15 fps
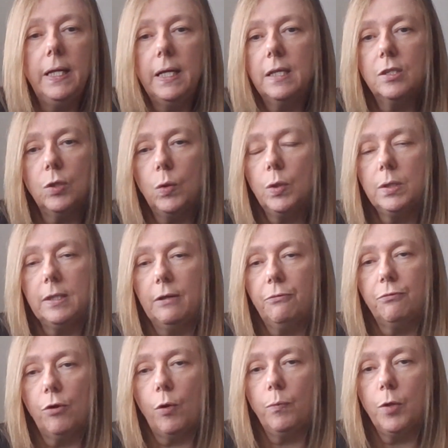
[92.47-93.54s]
exhausted
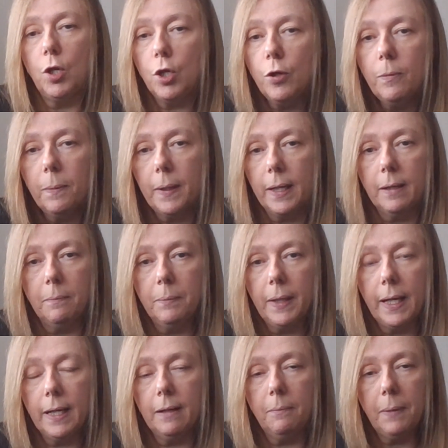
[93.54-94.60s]
from the looping and
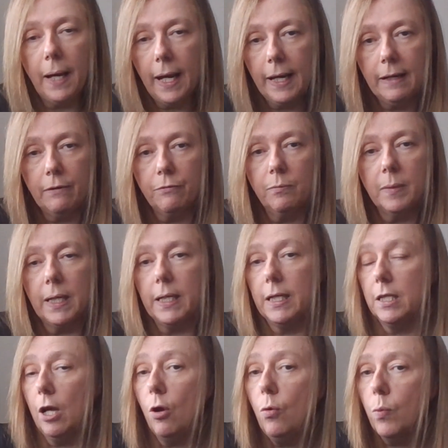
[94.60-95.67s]
being in pain from getting
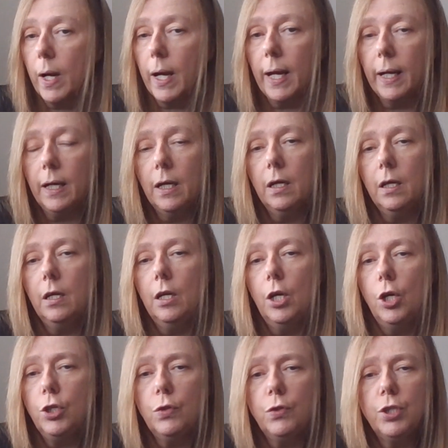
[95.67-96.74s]
nowhere,
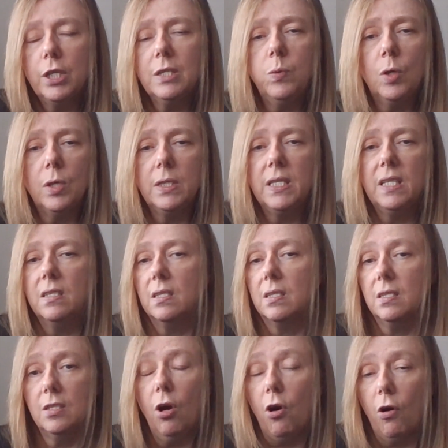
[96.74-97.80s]
you just want it to
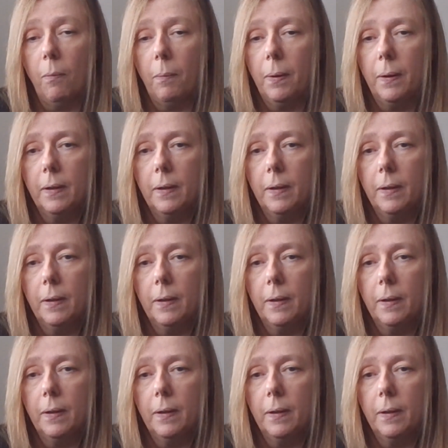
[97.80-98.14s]
stop.